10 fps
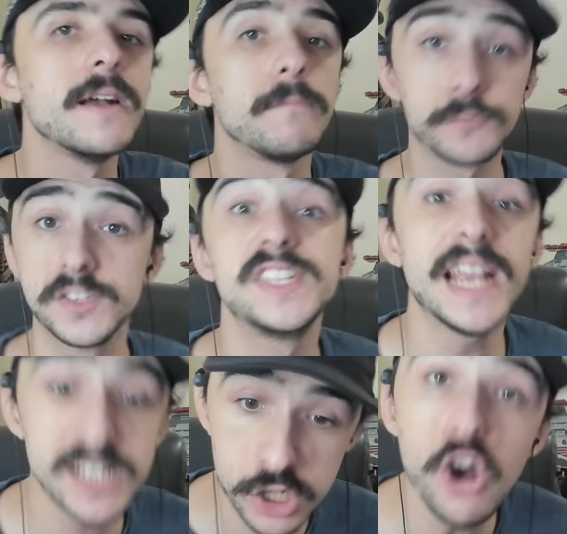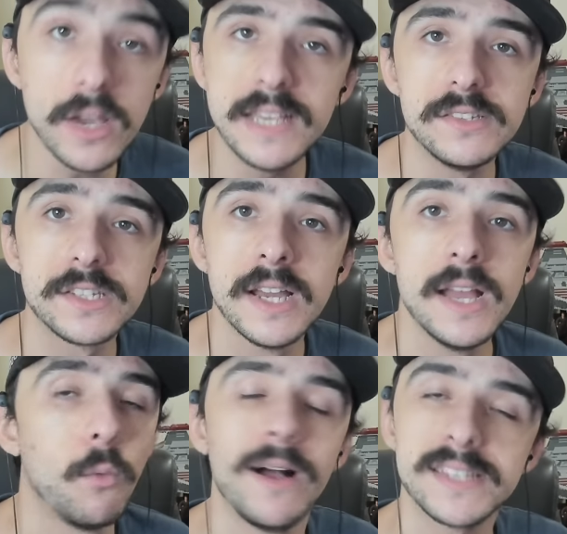six cookies
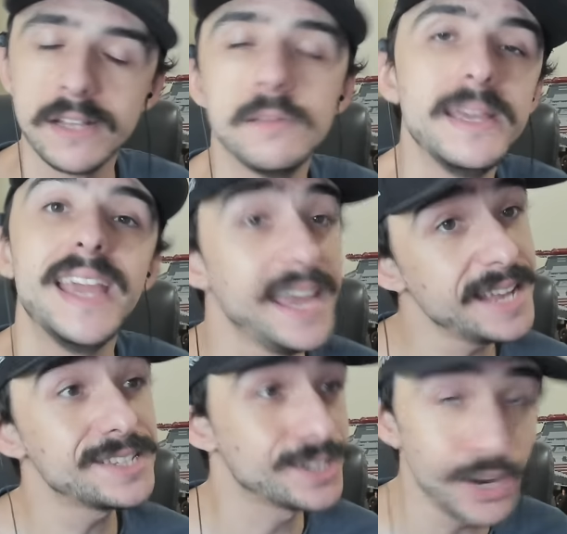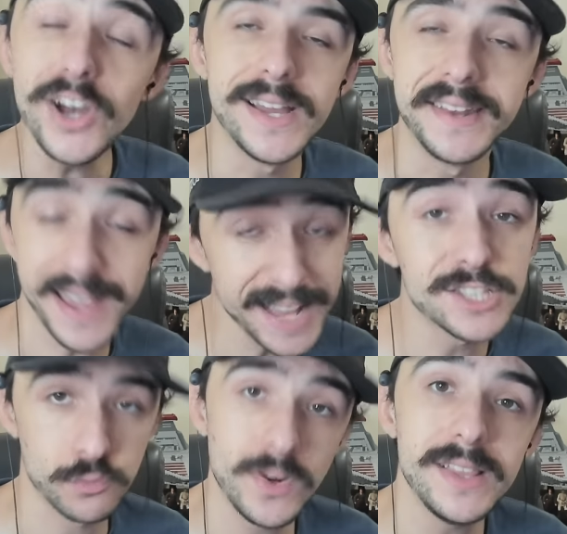while telling me it's good. It's
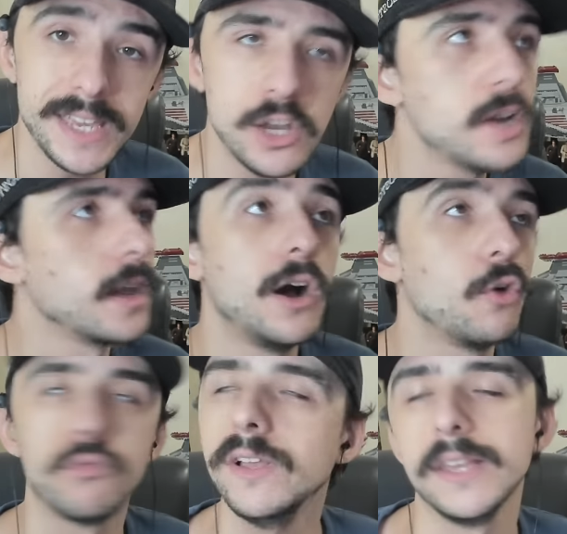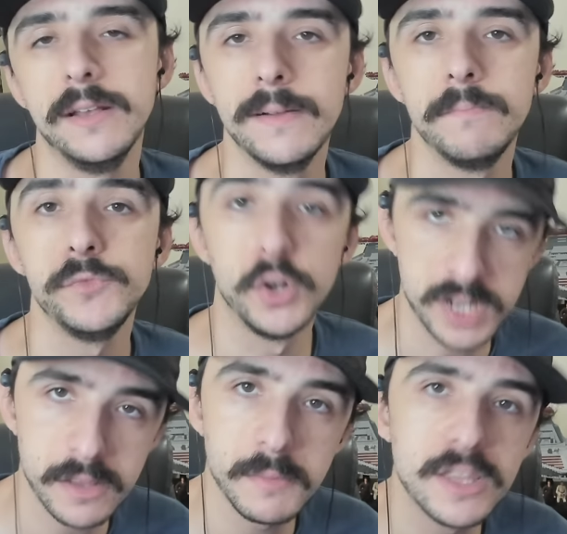really good. Oh, really? You're
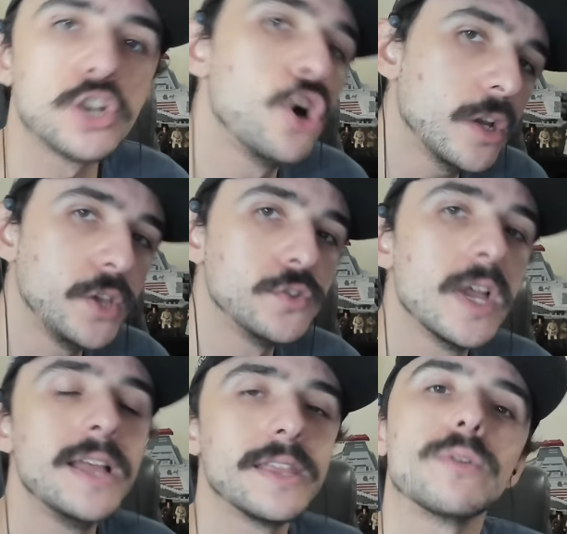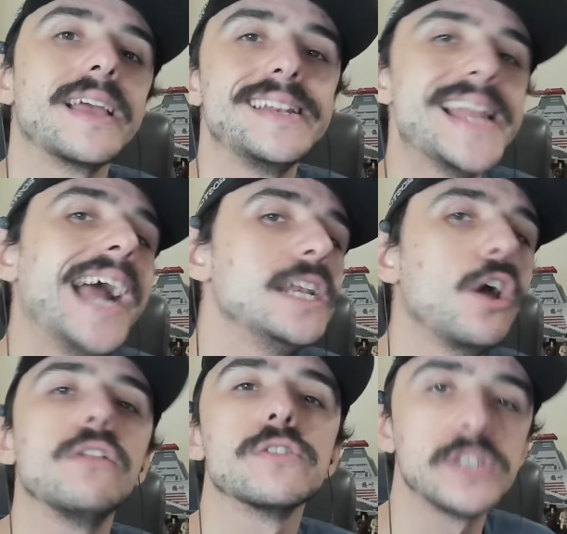telling me the cookies that were like
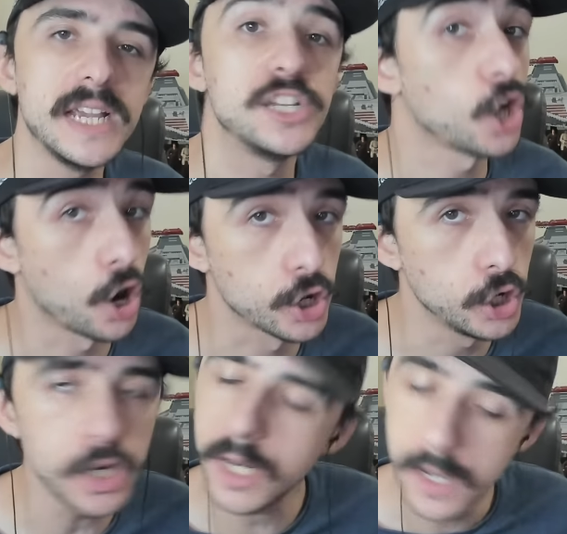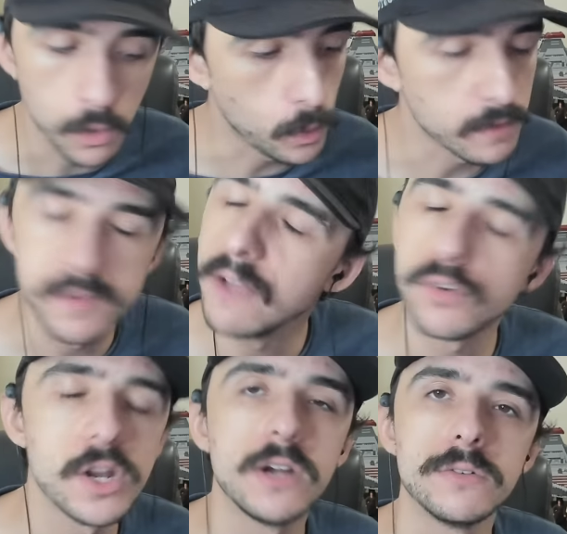$9 each are good? Would have never
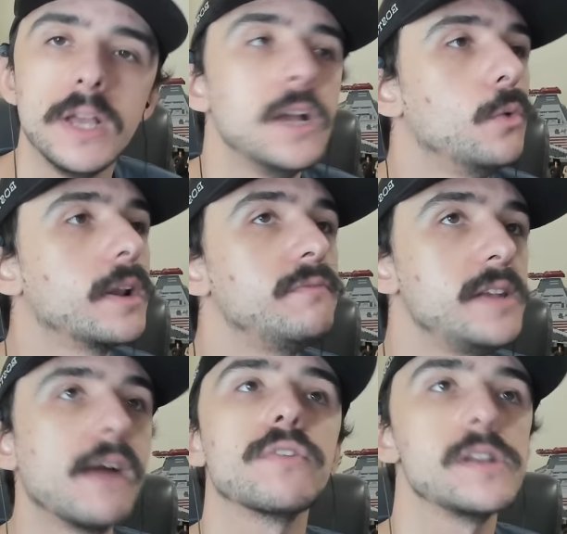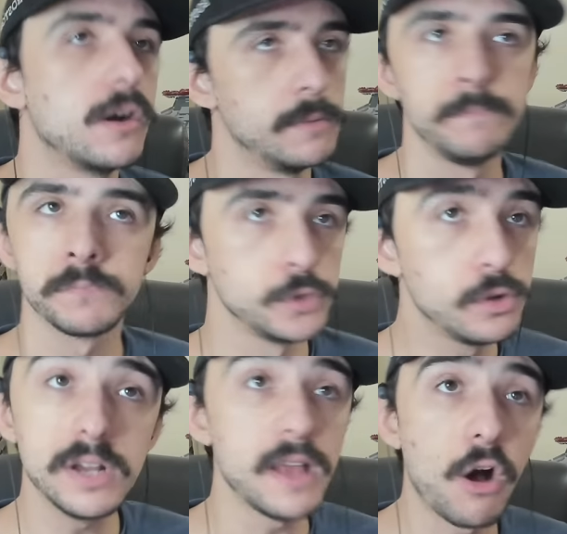known. Would have never known. You
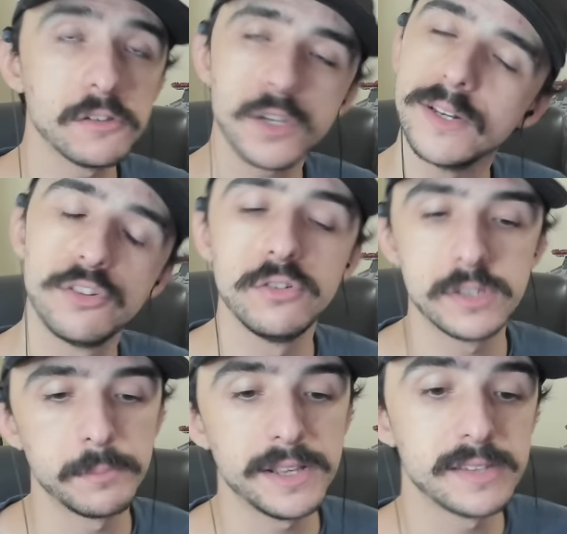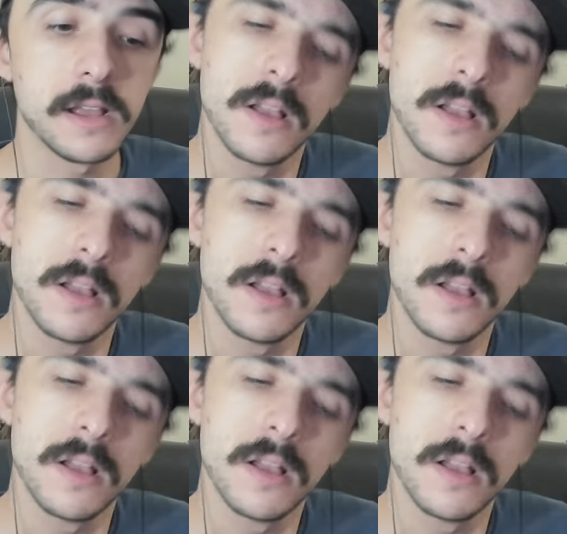could also introduce some things like